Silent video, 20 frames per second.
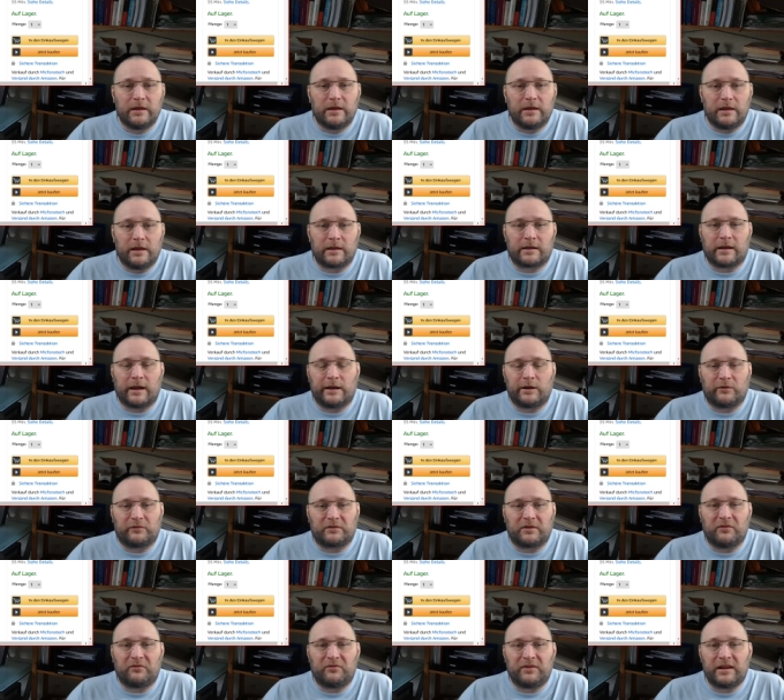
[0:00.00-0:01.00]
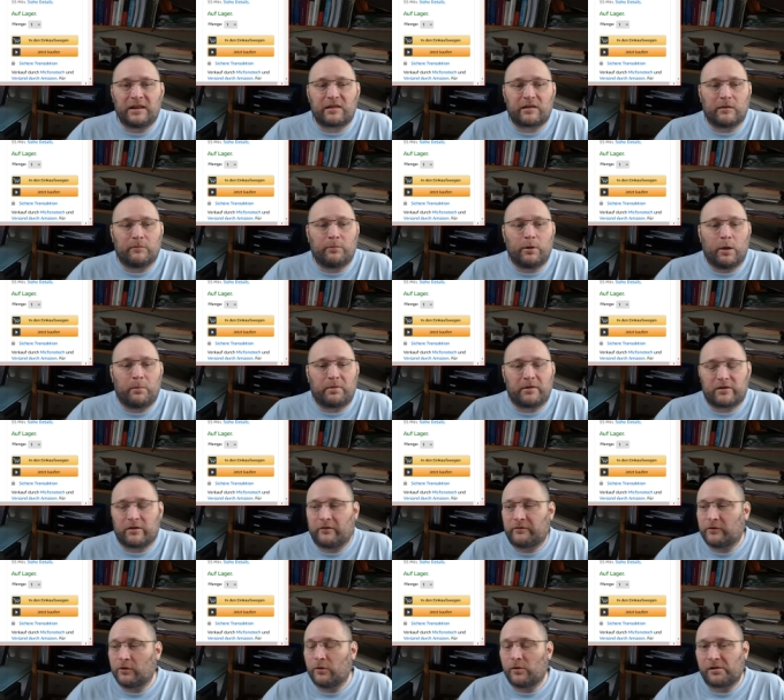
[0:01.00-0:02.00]
it kind of defeats the purpose
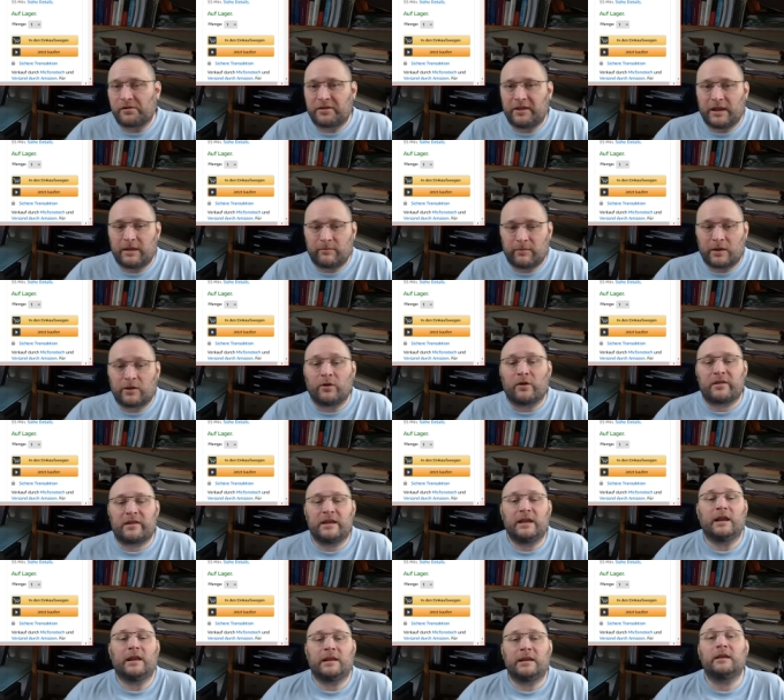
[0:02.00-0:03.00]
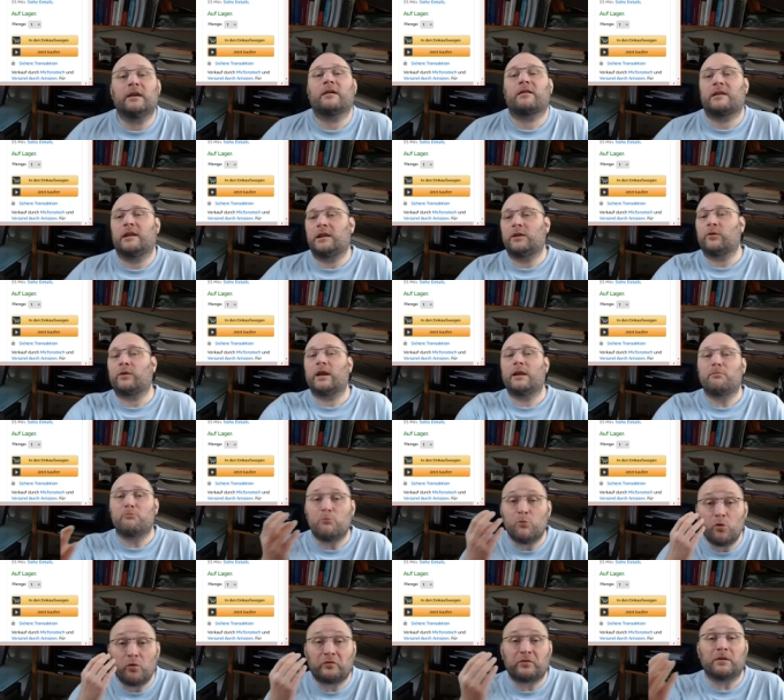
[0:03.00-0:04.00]
of the whole thing because the idea is that you can
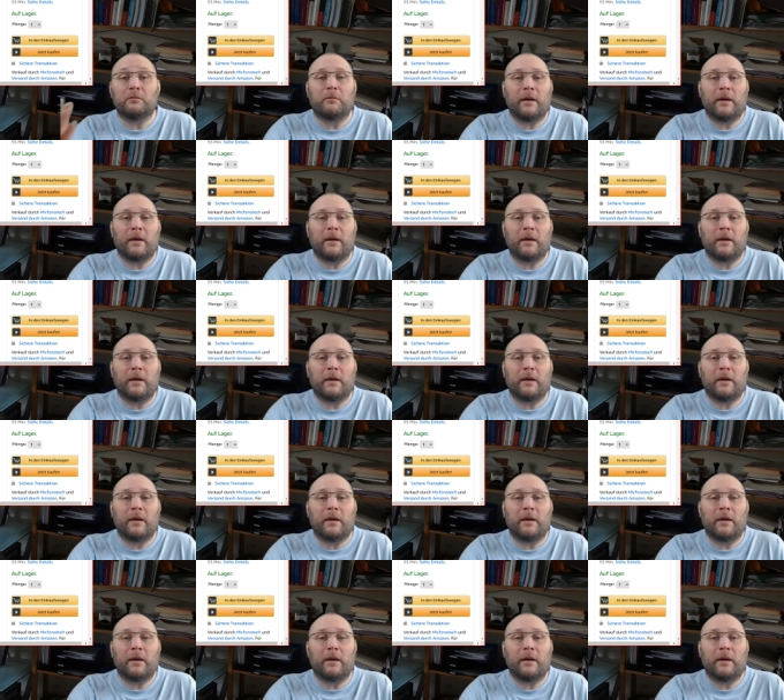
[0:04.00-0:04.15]
move the